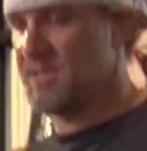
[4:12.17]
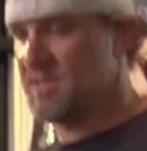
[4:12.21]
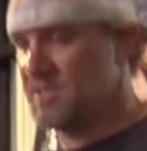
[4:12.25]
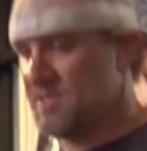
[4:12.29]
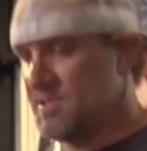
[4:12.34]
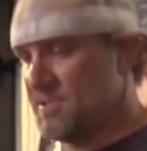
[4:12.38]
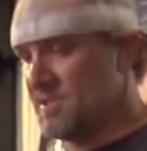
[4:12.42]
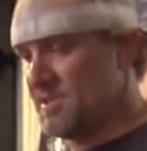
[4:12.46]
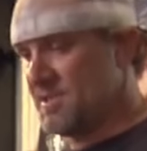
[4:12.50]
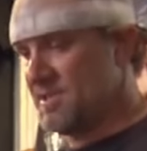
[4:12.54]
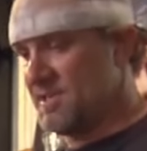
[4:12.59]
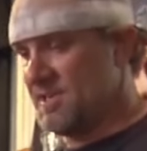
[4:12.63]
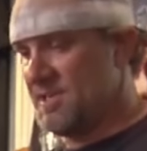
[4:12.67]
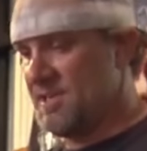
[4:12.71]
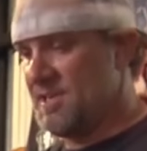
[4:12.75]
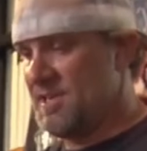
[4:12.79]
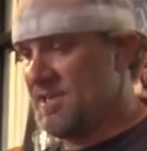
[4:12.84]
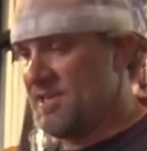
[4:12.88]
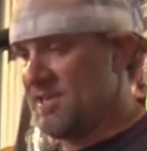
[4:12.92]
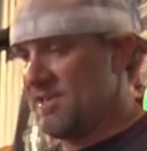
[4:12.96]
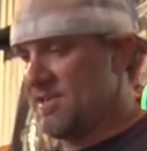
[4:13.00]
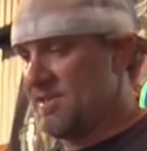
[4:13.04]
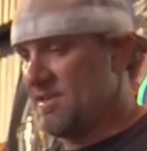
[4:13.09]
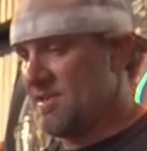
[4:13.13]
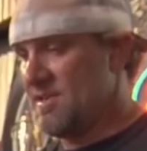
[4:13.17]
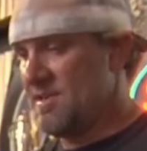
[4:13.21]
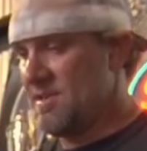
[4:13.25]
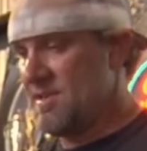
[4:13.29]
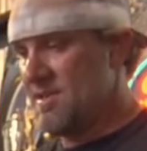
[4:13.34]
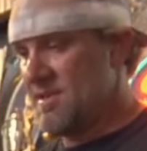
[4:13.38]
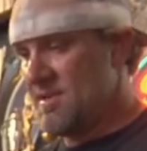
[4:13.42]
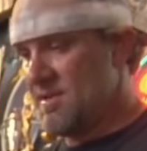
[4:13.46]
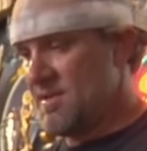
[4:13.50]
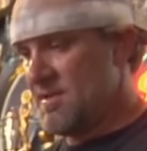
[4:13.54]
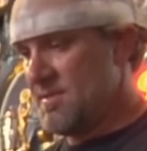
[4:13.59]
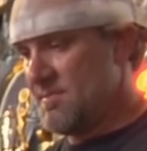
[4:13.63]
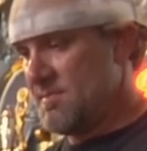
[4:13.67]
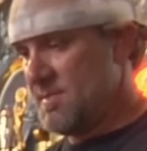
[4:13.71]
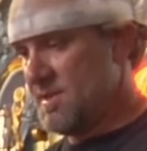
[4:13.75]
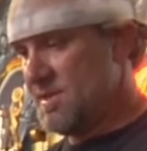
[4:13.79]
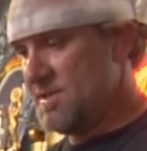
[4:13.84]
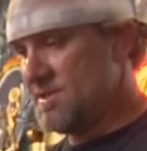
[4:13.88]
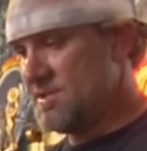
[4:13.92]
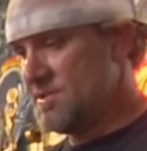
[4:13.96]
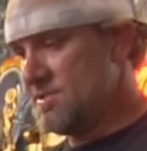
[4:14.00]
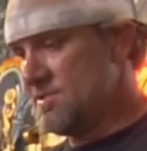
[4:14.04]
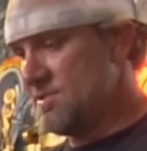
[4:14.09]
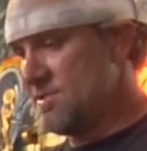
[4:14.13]
make sure you're clean and
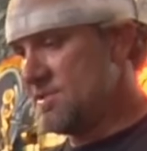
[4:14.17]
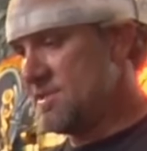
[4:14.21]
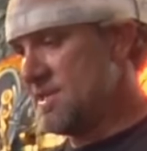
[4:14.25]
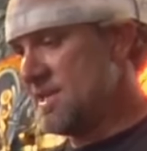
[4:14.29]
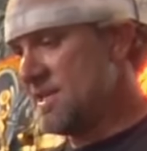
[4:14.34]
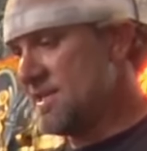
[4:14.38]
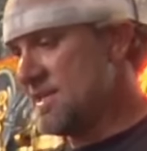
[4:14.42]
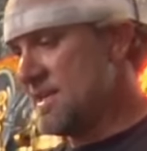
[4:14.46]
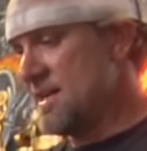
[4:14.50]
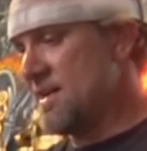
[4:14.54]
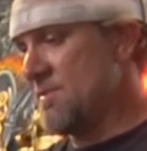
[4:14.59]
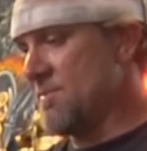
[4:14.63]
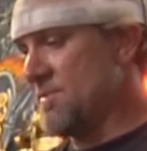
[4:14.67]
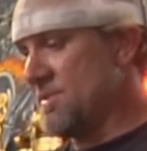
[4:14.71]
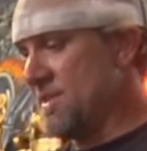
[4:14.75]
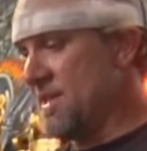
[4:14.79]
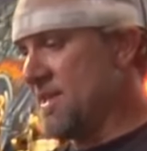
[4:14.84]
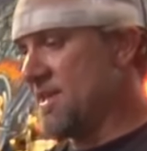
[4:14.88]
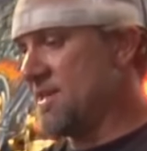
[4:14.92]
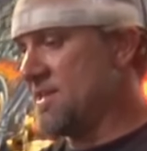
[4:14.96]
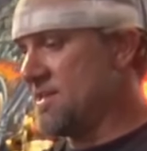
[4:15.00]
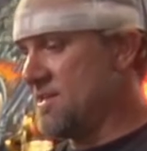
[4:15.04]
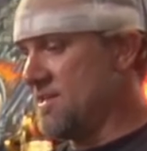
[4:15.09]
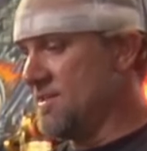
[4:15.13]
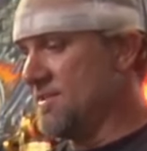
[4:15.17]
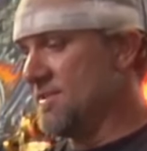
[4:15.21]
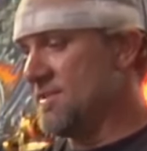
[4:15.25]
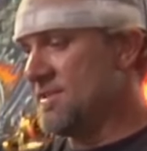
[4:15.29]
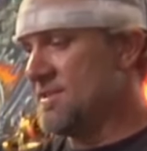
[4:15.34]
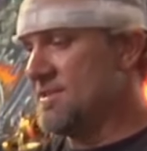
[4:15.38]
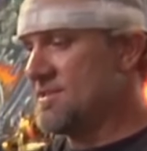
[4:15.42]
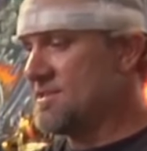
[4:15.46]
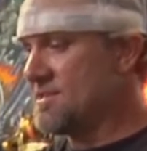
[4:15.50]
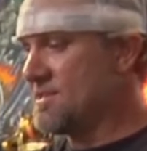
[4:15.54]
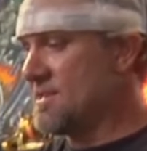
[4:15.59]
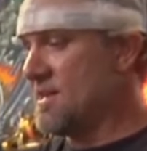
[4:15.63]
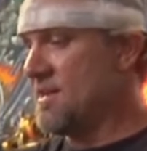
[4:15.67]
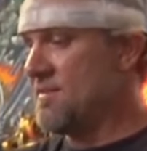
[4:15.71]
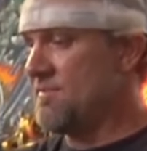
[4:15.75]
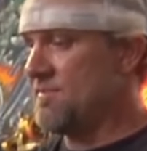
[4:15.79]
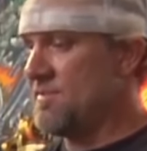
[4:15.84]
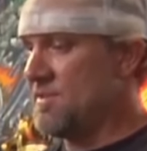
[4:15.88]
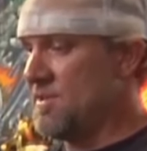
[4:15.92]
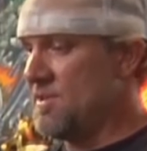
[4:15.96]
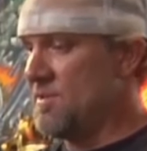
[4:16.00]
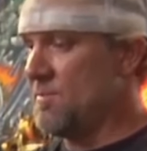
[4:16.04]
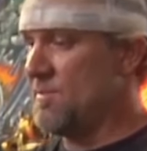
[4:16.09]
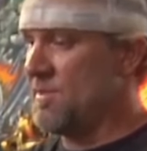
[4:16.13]
make sure you take that when they kiln this
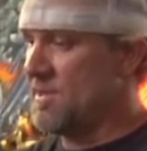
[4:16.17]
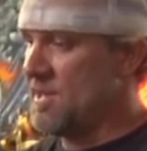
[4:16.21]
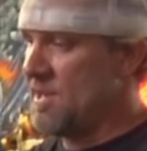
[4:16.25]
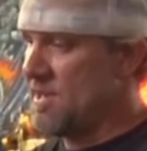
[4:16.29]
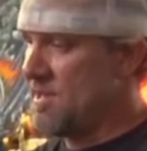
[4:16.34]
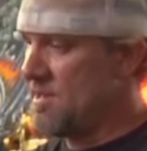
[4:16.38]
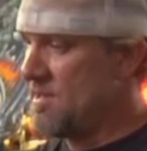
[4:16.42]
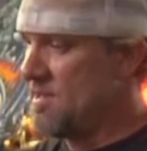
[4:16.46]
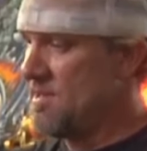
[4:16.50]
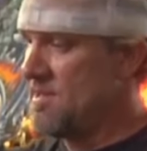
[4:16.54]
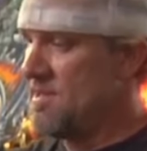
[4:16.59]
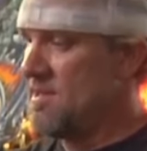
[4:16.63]
stuff, you know, when it